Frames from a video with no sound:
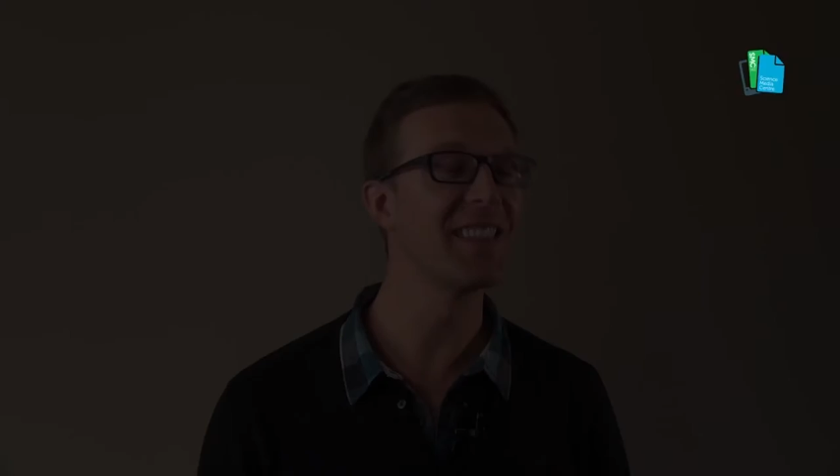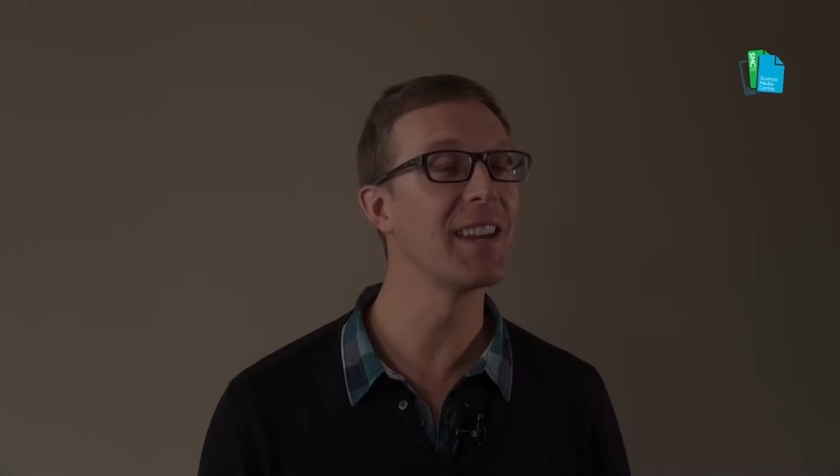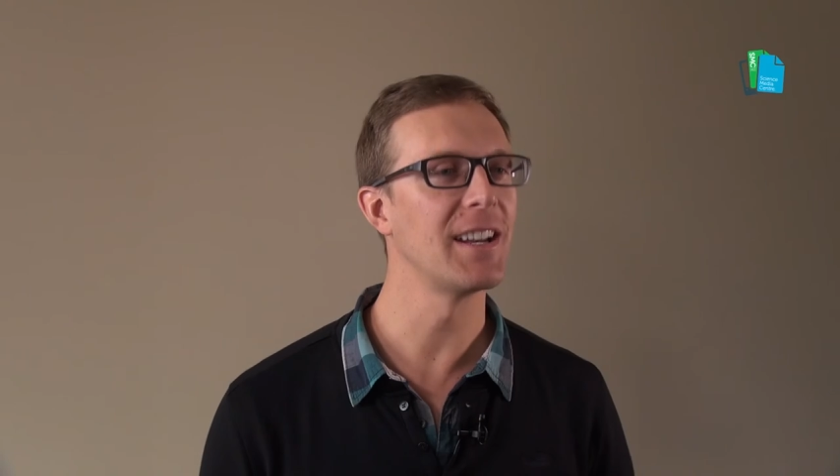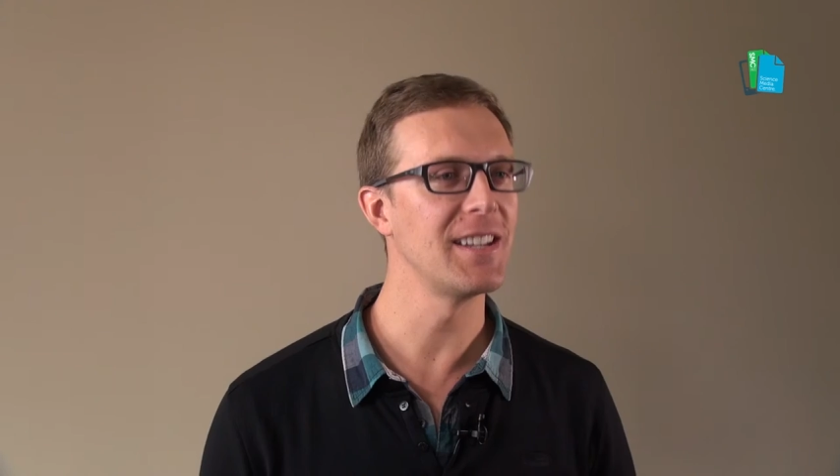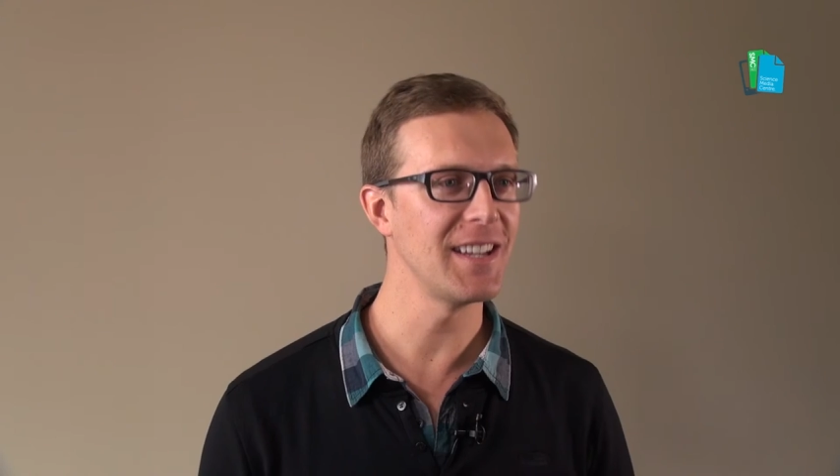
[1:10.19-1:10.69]

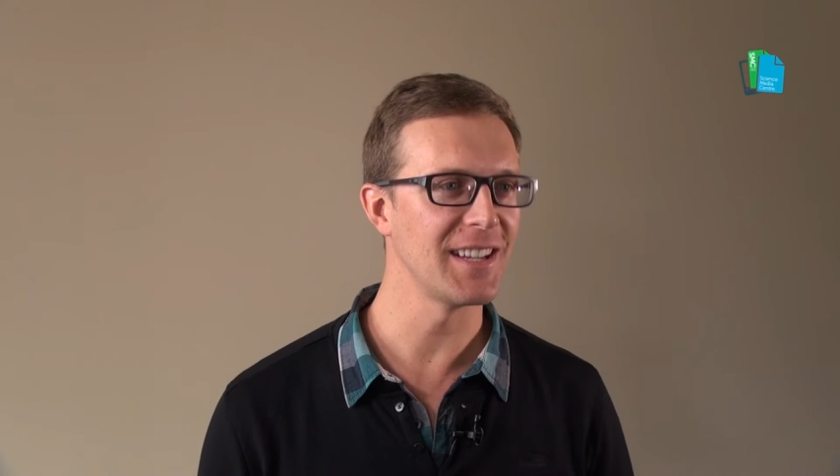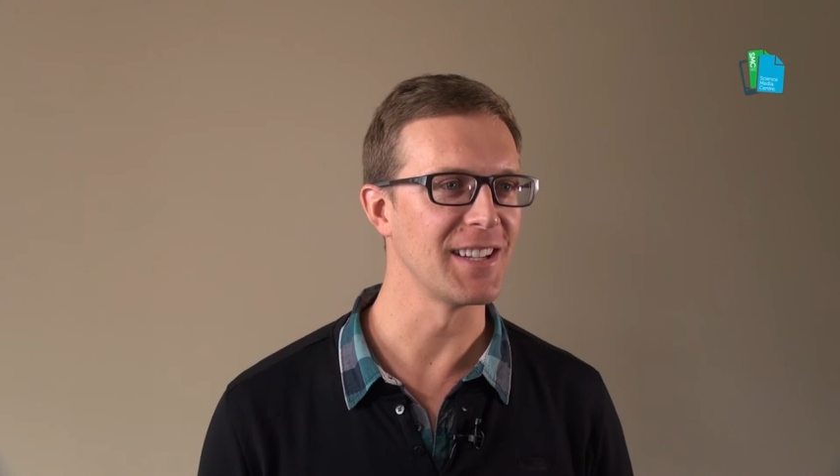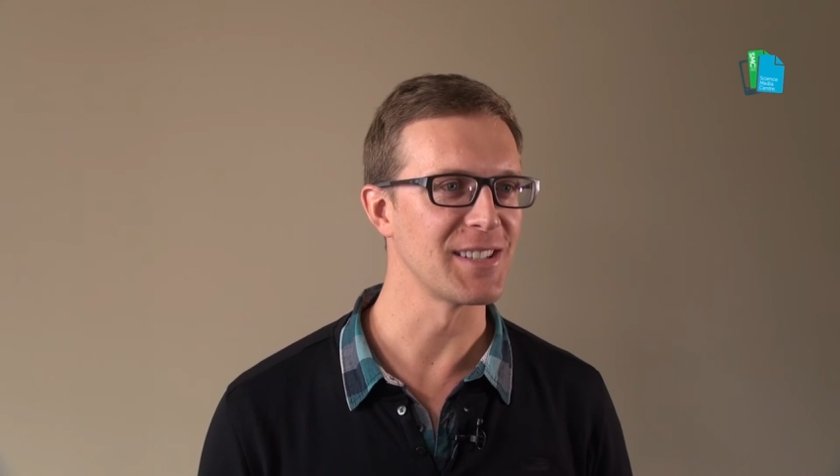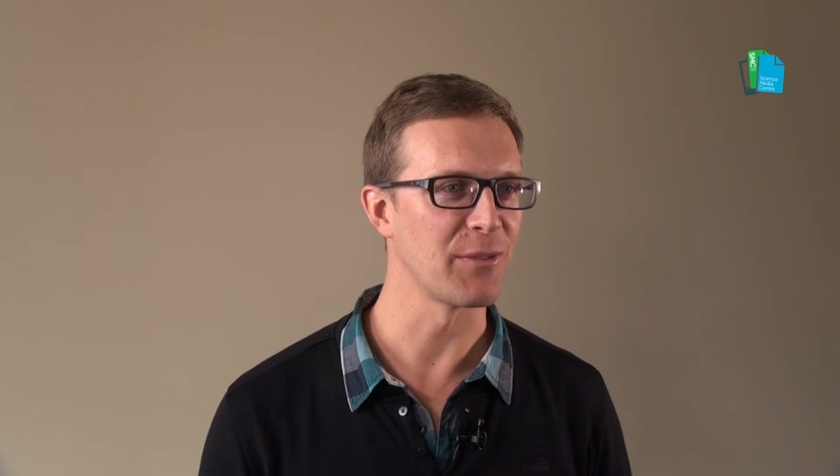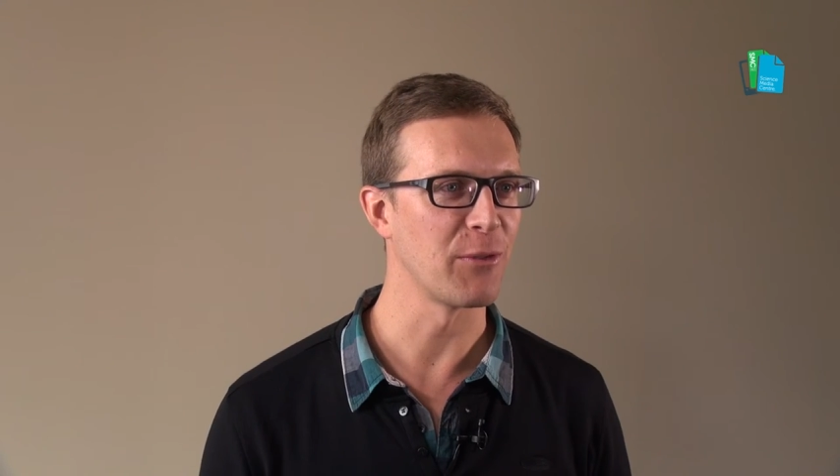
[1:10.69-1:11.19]
The idea
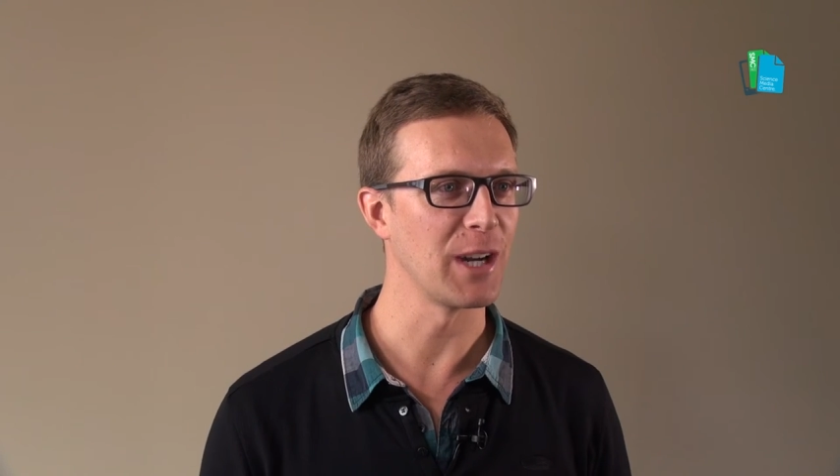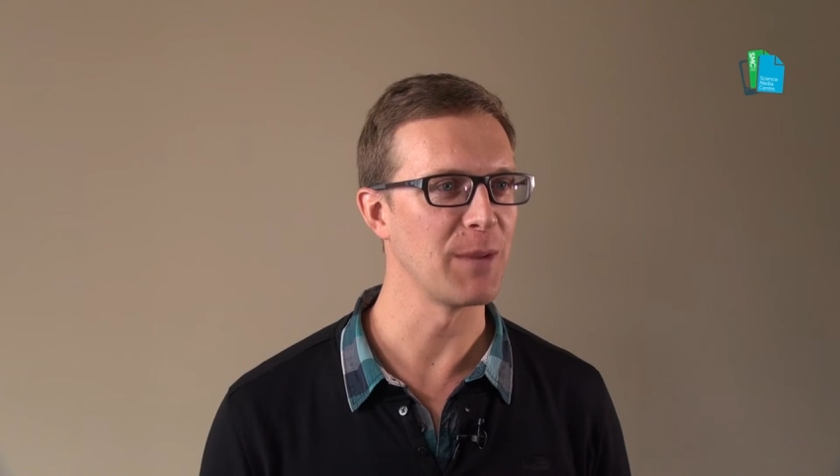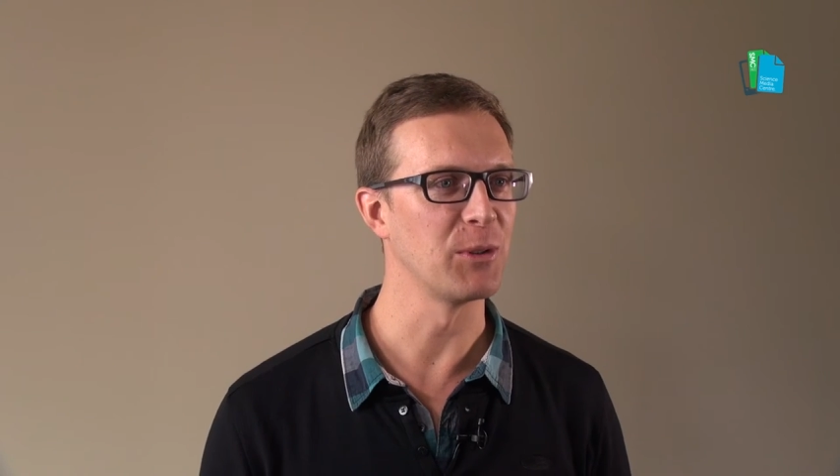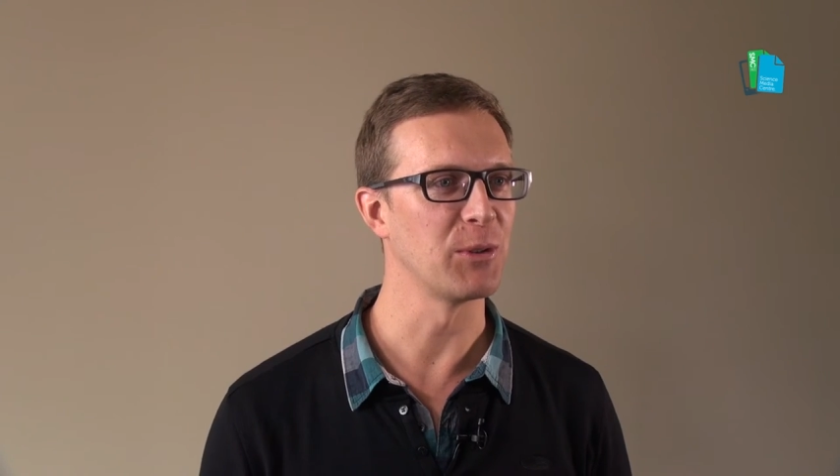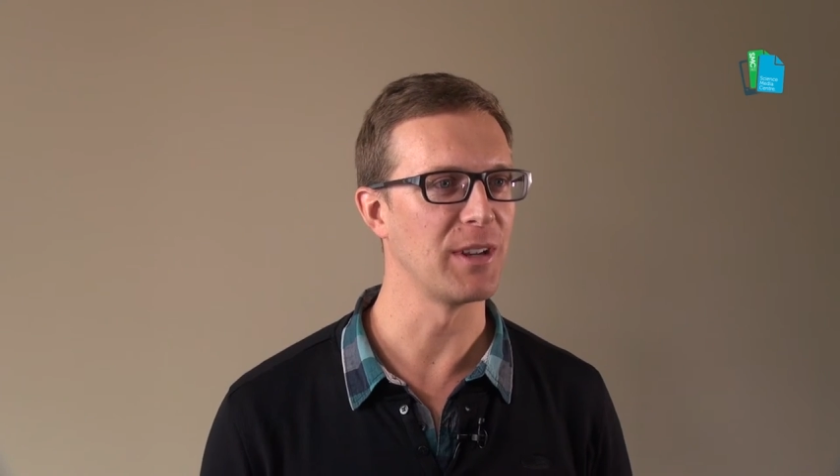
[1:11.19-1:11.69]
is if we're
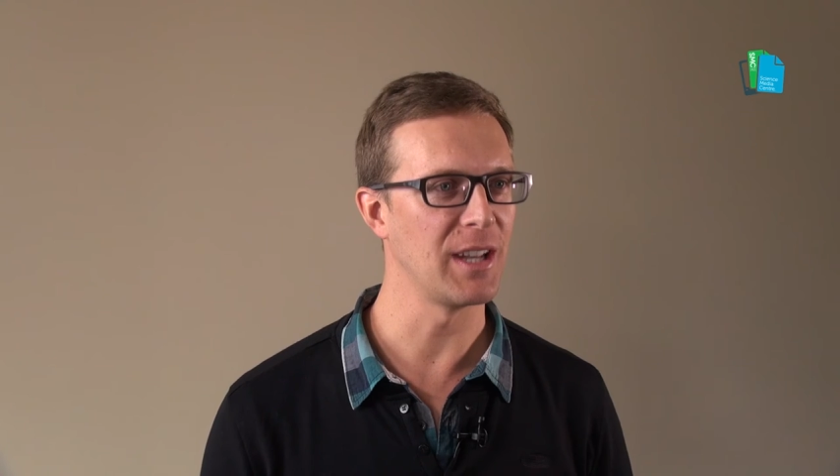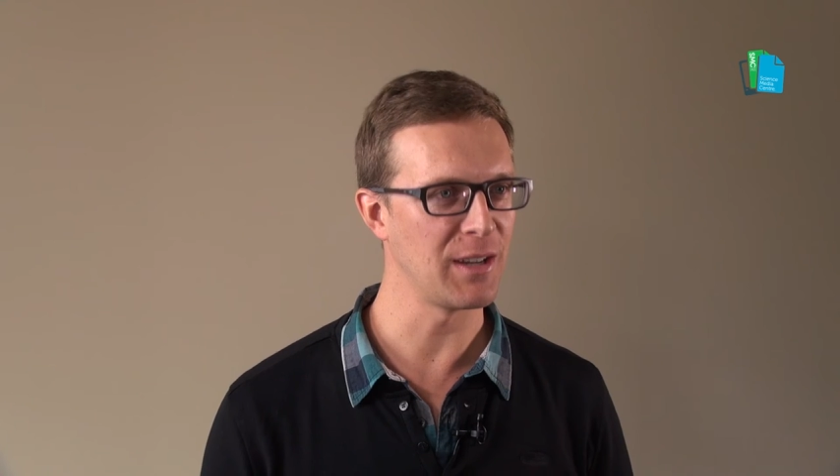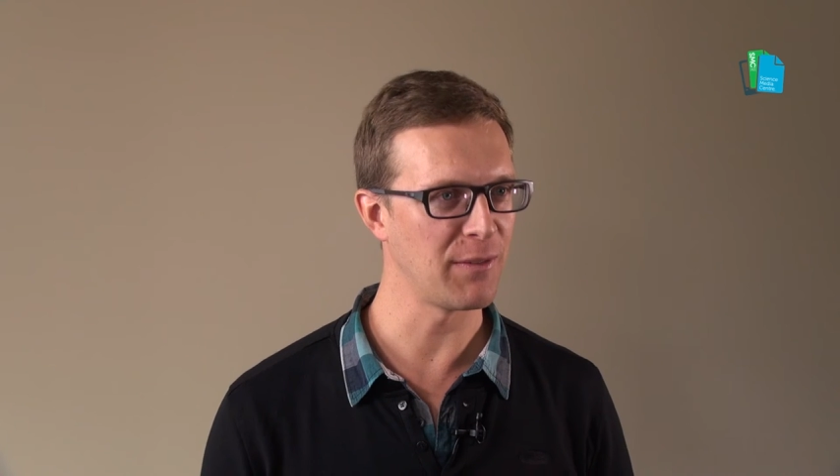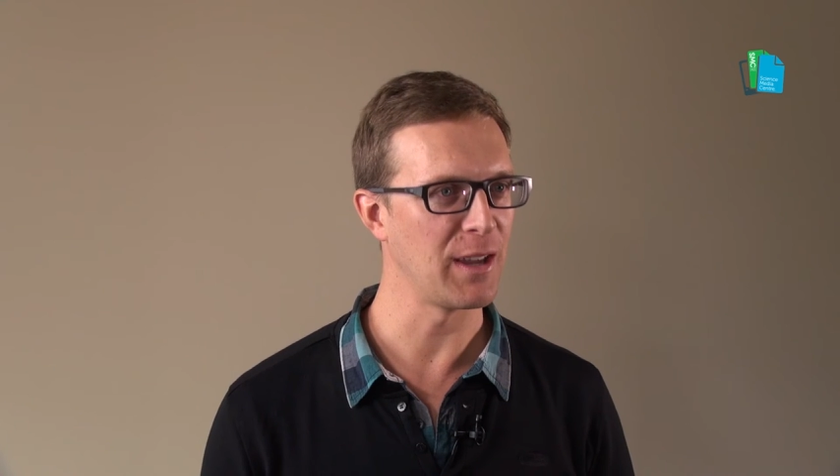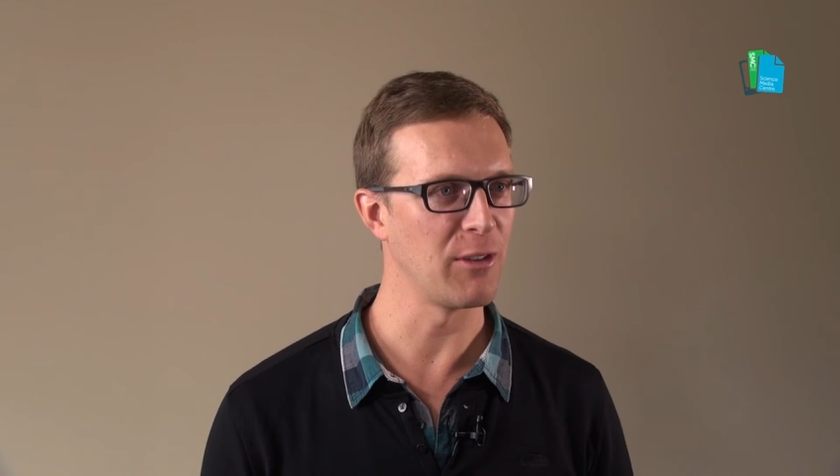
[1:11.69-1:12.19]
able to
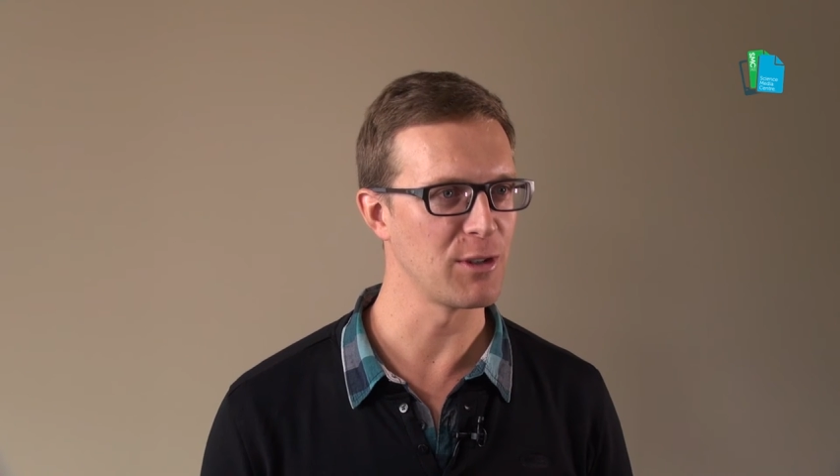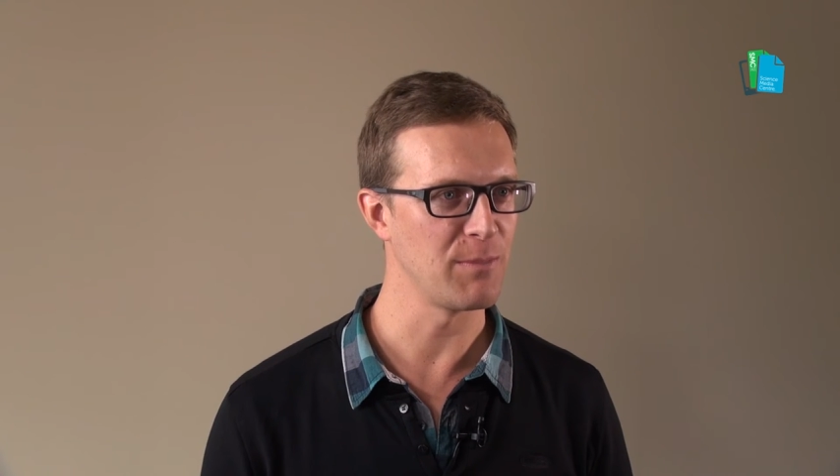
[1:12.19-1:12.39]
identify those